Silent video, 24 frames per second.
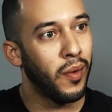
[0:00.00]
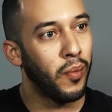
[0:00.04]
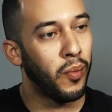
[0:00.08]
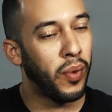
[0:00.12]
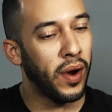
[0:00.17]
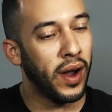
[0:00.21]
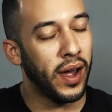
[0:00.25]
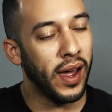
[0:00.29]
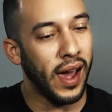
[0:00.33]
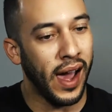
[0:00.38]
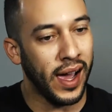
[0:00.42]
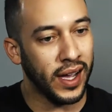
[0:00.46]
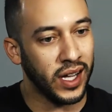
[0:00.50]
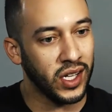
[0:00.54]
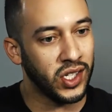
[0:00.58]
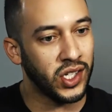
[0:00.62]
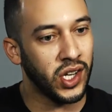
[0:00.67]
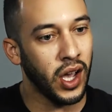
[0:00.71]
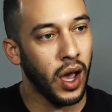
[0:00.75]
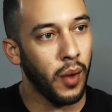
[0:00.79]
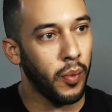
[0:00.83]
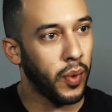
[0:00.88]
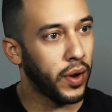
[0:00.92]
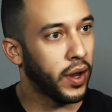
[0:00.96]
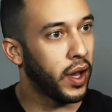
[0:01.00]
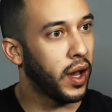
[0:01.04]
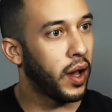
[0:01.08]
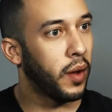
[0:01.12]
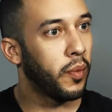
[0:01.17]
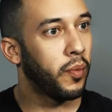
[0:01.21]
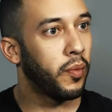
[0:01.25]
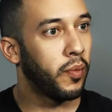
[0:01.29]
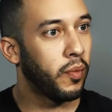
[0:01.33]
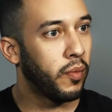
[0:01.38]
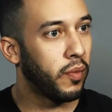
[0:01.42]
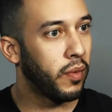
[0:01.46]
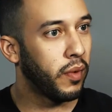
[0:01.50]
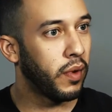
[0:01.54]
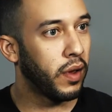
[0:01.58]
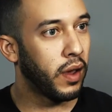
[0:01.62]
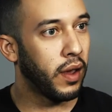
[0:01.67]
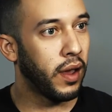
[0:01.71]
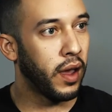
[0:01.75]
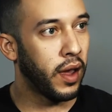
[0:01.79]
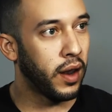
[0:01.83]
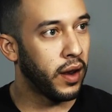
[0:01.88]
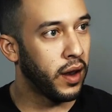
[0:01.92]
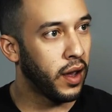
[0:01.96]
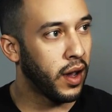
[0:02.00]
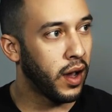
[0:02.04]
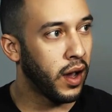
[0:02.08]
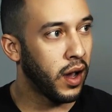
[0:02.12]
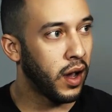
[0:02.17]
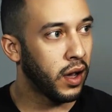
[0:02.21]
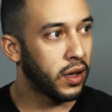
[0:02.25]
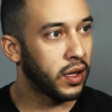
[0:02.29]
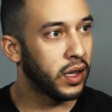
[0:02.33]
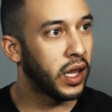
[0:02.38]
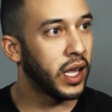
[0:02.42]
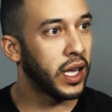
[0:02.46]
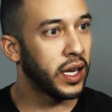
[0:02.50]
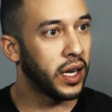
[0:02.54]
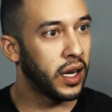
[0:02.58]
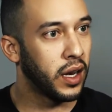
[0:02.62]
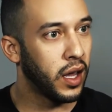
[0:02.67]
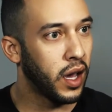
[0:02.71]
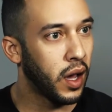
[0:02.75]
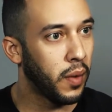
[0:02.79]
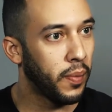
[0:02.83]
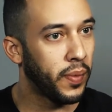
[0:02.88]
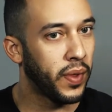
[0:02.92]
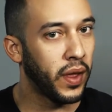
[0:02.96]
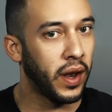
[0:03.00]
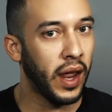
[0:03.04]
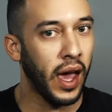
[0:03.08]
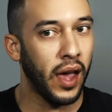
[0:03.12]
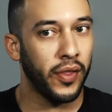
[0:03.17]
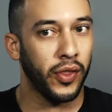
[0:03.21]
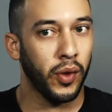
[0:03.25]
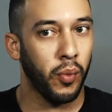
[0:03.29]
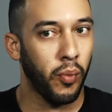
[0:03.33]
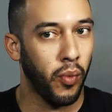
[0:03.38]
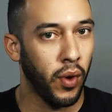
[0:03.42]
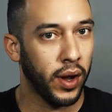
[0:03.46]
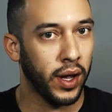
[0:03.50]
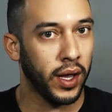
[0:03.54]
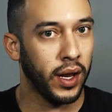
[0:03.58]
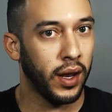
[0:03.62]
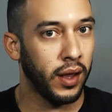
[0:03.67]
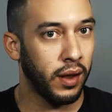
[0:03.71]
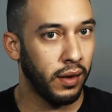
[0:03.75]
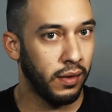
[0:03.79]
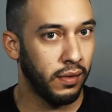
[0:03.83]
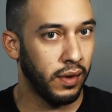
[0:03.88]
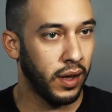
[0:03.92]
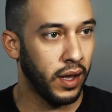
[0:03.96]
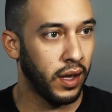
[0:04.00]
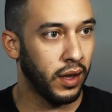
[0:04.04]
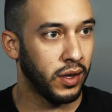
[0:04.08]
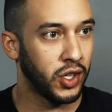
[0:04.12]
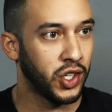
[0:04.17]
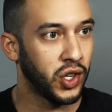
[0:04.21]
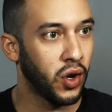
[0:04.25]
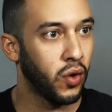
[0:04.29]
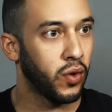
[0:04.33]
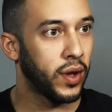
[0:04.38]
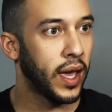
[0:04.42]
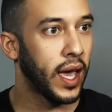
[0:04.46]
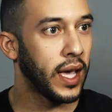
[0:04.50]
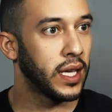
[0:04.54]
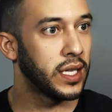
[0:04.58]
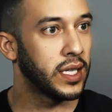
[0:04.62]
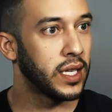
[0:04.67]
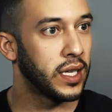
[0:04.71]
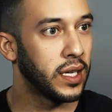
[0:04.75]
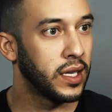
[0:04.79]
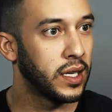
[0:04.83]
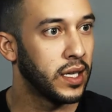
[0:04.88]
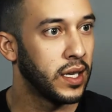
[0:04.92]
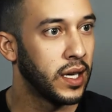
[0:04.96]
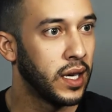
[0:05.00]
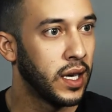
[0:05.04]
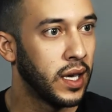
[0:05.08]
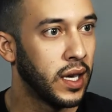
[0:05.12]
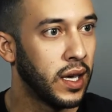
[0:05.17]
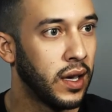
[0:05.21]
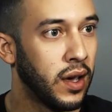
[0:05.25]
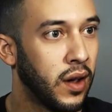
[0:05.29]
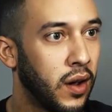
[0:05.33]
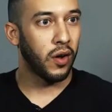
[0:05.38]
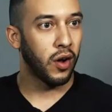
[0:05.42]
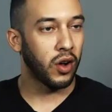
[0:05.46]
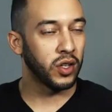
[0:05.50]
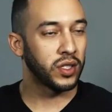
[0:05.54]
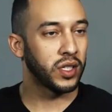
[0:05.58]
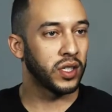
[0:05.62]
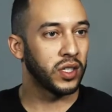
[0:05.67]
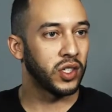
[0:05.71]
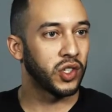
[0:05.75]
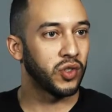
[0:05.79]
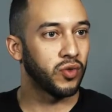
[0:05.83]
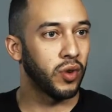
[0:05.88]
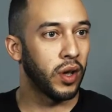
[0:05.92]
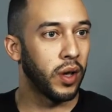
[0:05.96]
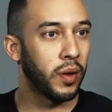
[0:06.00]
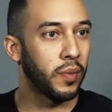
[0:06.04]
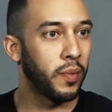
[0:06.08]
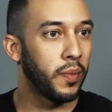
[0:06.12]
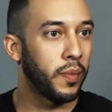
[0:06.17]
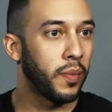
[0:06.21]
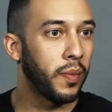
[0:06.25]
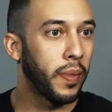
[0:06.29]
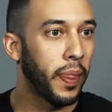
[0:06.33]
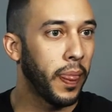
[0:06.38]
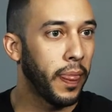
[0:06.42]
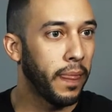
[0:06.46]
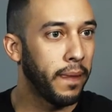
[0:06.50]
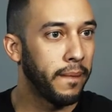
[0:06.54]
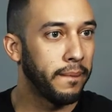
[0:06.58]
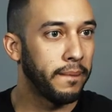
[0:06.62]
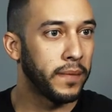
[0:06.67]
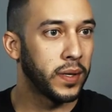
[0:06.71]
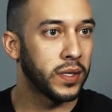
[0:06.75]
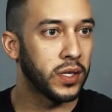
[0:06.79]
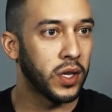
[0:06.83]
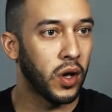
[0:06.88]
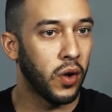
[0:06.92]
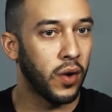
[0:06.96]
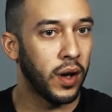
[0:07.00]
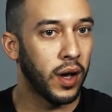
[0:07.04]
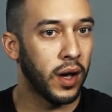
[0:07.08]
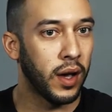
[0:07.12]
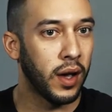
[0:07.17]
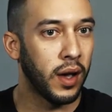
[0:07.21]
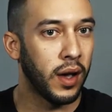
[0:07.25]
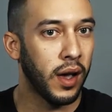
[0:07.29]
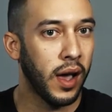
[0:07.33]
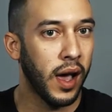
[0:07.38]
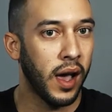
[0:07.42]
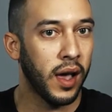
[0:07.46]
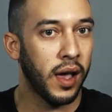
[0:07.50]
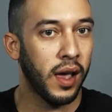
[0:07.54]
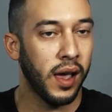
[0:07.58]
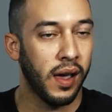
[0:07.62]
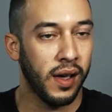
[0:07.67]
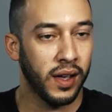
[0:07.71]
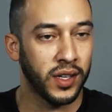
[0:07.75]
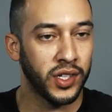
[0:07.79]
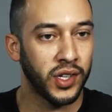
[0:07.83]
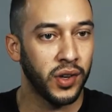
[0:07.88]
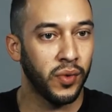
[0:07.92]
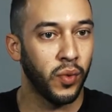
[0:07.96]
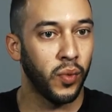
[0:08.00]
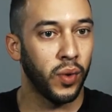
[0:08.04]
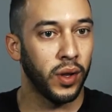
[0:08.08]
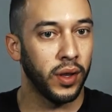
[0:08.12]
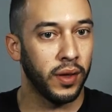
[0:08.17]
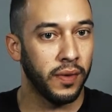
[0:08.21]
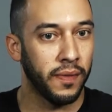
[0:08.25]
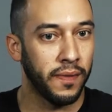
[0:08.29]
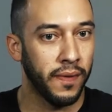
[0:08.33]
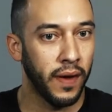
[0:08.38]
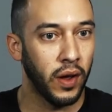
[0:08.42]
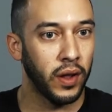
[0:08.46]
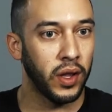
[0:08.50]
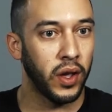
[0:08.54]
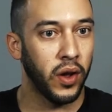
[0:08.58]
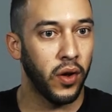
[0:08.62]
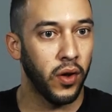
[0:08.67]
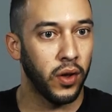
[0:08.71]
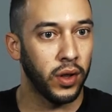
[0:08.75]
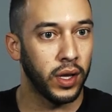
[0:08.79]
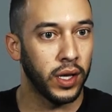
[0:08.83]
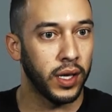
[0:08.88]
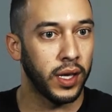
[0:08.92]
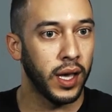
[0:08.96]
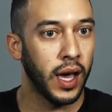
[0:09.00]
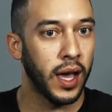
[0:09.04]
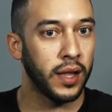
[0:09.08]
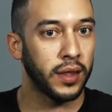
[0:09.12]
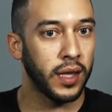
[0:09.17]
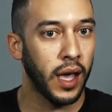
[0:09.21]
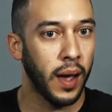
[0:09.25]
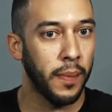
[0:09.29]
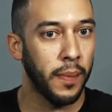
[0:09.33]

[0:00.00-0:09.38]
but I could chop it up and uh, clean it up, then after bring it in and showcase it onto the strip. So uh, I actually really fairly early got the